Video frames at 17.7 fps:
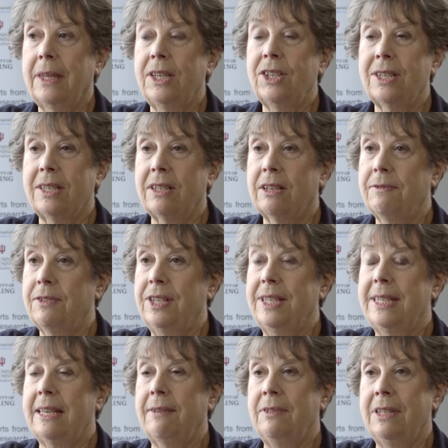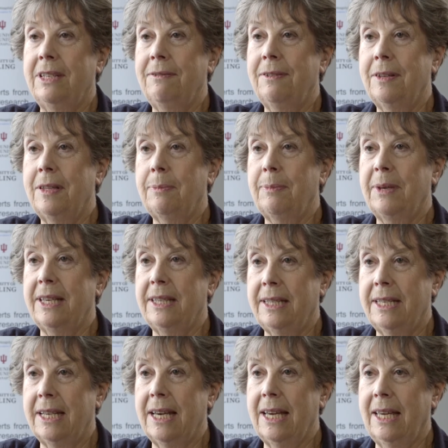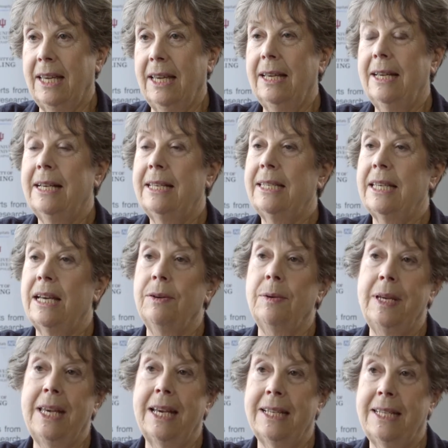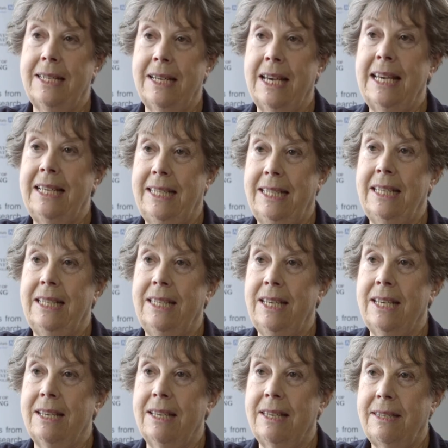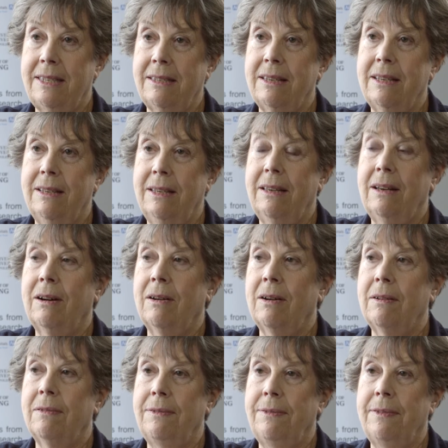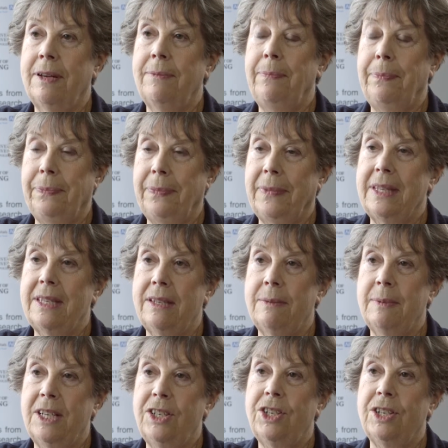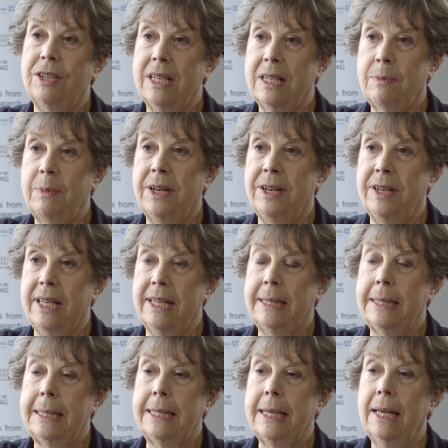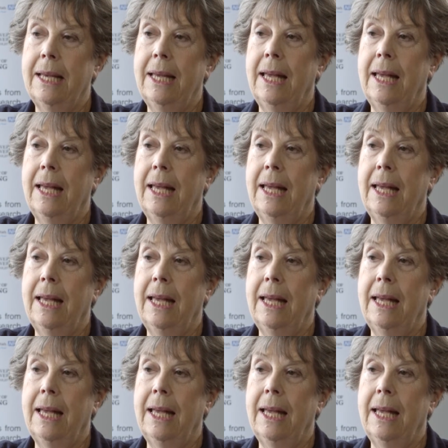just after his 75th birthday. So we had 18 years of dementia experience.